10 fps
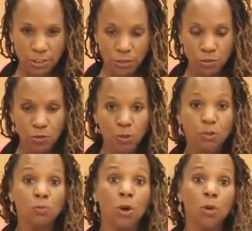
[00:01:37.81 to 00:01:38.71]
It's the
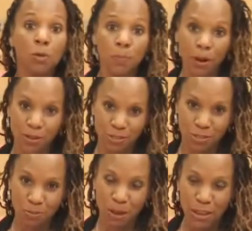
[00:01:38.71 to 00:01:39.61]
most mobile part of the
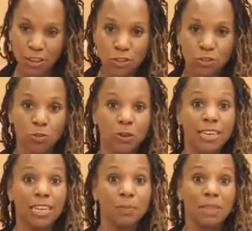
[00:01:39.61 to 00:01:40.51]
spine, so you
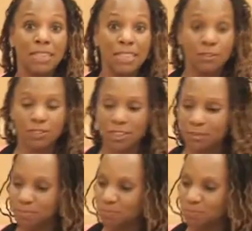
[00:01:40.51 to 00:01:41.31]
want to keep it lifted.